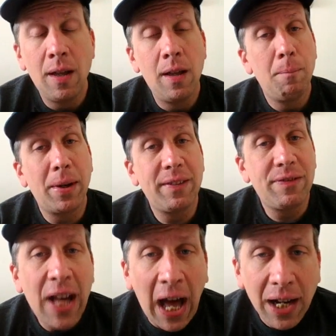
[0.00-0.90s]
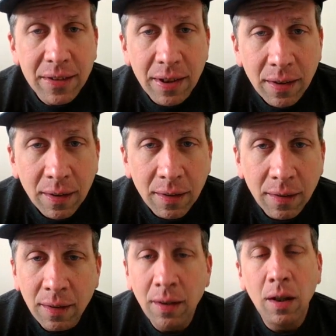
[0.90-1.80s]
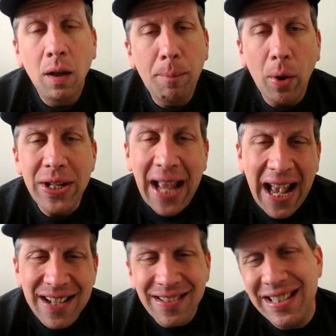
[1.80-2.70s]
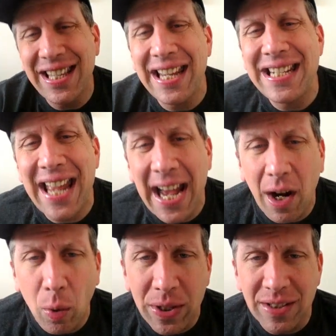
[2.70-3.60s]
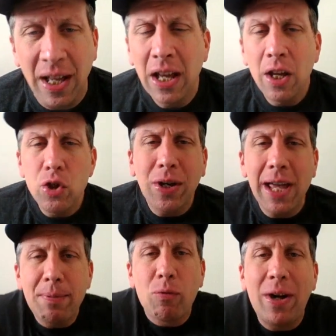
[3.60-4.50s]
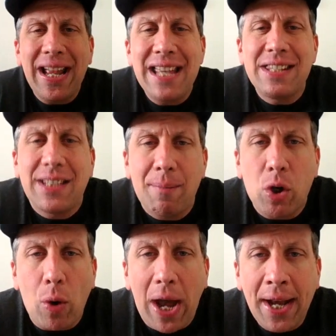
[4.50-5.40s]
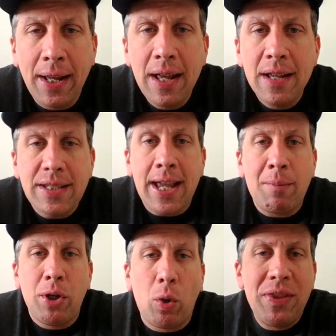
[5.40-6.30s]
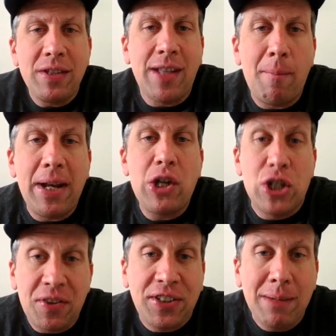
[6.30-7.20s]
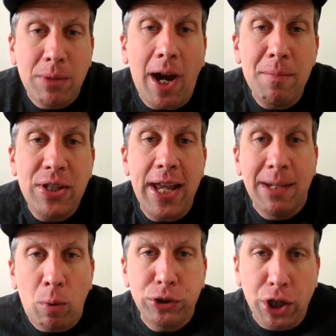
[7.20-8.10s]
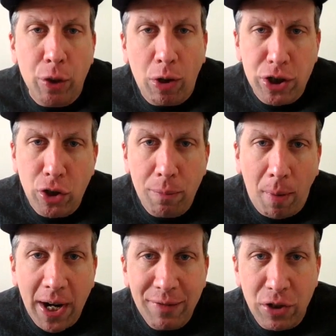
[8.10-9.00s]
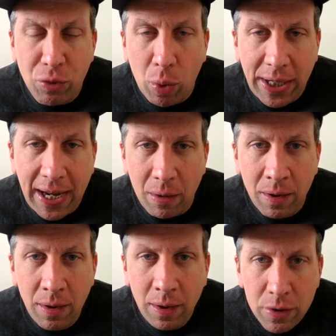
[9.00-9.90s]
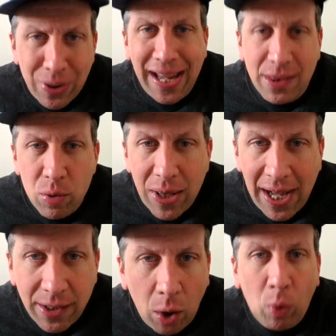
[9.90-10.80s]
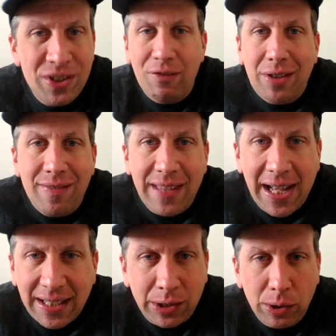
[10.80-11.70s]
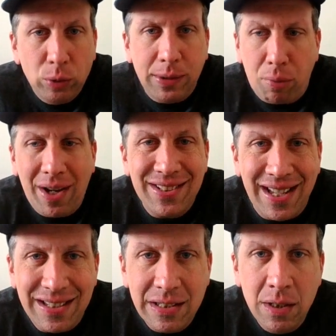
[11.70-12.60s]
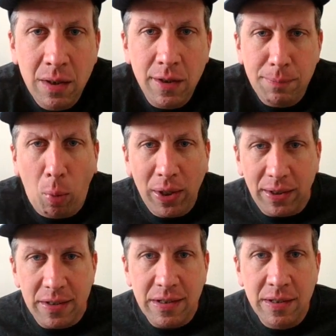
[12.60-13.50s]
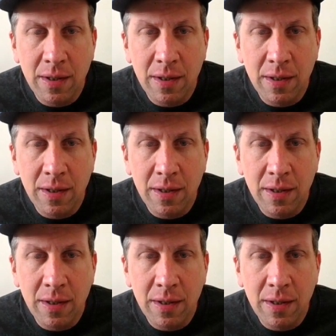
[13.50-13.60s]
But if not, Bernie has to say now he's not. You can't be running as a Democrat saying I'm going to win this nomination at the same time saying I'm also going to run as a third party if it doesn't work out. You can't do that. No one's ever done that. That's a losing process. It's pointless.